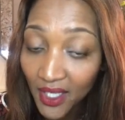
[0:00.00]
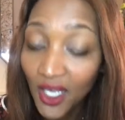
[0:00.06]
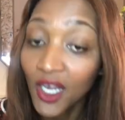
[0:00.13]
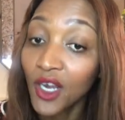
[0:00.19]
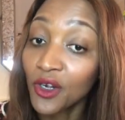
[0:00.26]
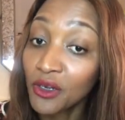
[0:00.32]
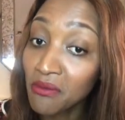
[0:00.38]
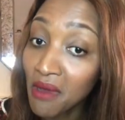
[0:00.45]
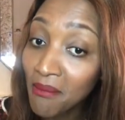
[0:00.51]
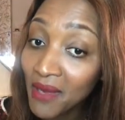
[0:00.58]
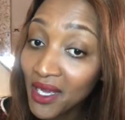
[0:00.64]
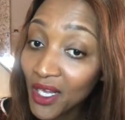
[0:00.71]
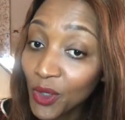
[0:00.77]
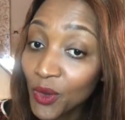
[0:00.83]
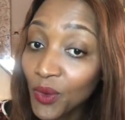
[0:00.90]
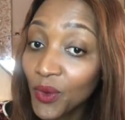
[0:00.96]
Because remember,
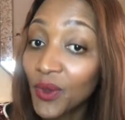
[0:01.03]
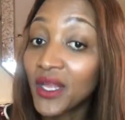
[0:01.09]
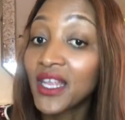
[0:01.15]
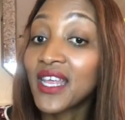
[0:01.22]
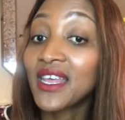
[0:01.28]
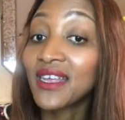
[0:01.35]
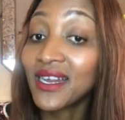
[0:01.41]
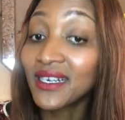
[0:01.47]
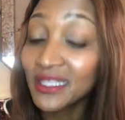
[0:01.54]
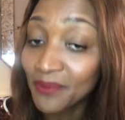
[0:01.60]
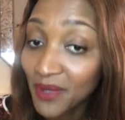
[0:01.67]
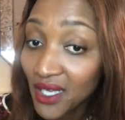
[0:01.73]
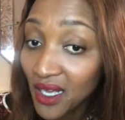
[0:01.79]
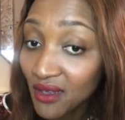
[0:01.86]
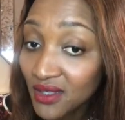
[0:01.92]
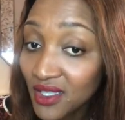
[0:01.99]
look, RDP
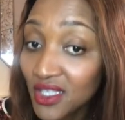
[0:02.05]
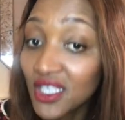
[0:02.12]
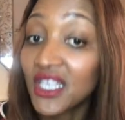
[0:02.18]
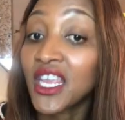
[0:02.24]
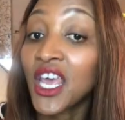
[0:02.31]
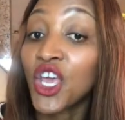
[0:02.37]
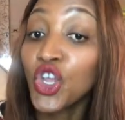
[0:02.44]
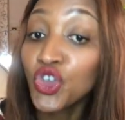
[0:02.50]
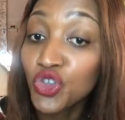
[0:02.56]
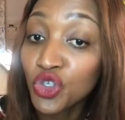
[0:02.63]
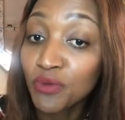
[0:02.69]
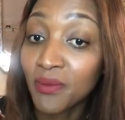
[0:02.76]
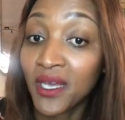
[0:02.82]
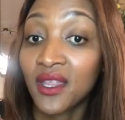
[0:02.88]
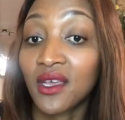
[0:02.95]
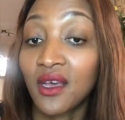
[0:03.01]
house, they are issued
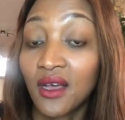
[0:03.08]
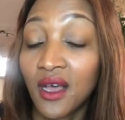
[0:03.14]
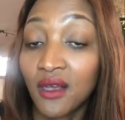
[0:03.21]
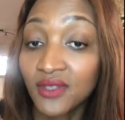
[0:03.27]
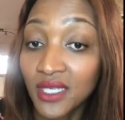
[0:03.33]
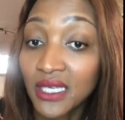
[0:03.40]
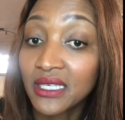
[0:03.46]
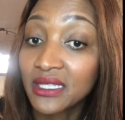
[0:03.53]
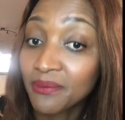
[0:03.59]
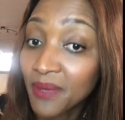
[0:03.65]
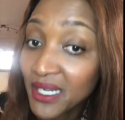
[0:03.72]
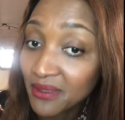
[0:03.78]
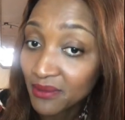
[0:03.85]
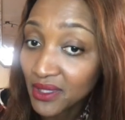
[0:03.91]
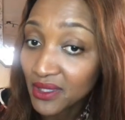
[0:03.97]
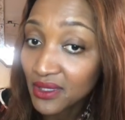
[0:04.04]
by the housing
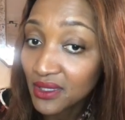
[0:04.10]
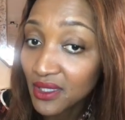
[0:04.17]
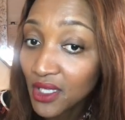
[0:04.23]
department.